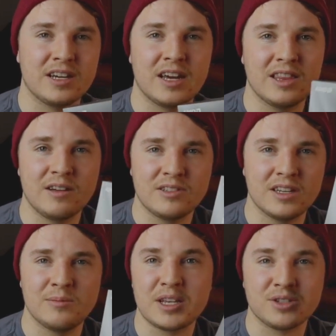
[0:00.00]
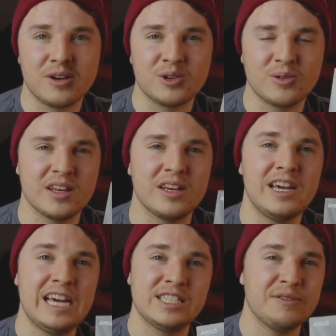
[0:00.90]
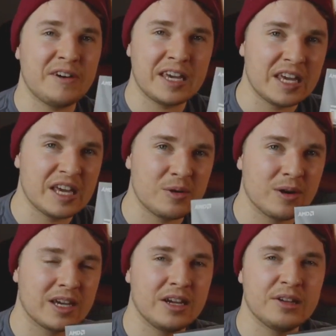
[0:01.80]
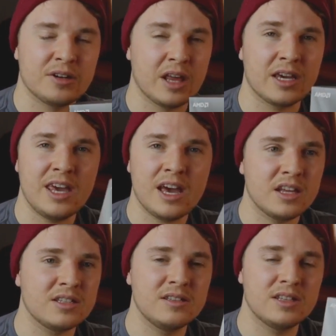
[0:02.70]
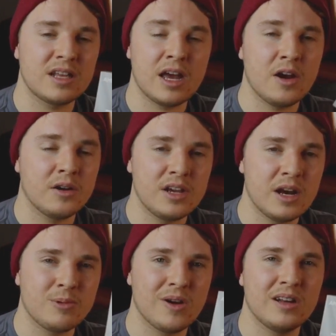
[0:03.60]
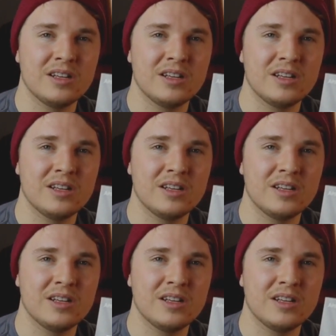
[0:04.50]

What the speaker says: I'd love to mess around with it, see if I can get it working. And they're like, yeah, I already upgraded,